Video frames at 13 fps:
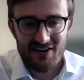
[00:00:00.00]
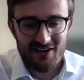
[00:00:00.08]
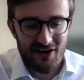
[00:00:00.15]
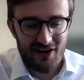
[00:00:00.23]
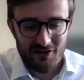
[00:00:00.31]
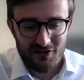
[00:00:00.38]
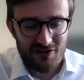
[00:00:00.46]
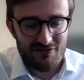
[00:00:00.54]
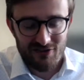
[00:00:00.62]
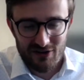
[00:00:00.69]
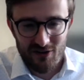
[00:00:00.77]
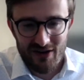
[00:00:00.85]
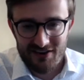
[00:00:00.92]
are good
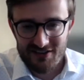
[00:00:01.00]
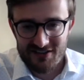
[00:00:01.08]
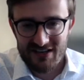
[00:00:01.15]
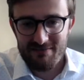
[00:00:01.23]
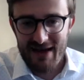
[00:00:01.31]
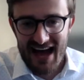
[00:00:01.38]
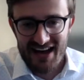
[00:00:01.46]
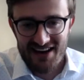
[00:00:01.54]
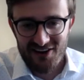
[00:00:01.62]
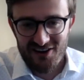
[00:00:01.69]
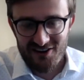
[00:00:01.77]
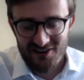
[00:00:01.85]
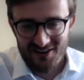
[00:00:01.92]
for lawyers and pad
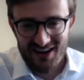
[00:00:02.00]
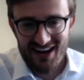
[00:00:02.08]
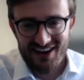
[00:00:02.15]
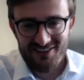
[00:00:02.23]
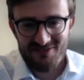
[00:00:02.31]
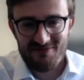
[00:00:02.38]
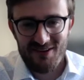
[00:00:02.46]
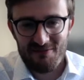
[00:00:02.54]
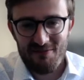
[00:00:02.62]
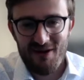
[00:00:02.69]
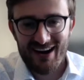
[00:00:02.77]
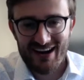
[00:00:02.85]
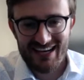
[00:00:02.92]
our
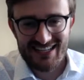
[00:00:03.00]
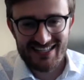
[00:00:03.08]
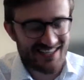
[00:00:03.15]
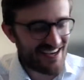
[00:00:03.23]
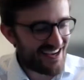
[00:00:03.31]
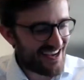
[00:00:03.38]
pockets,